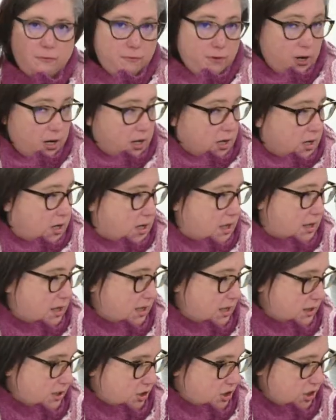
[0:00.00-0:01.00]
front, and
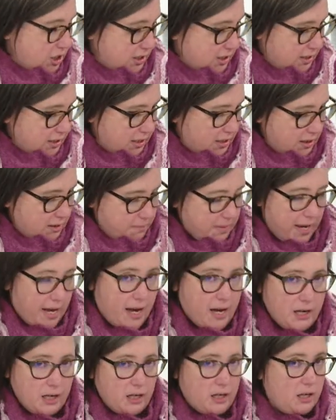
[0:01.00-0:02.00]
then it's just in the
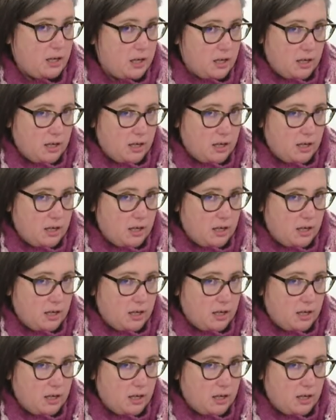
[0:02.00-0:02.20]
back.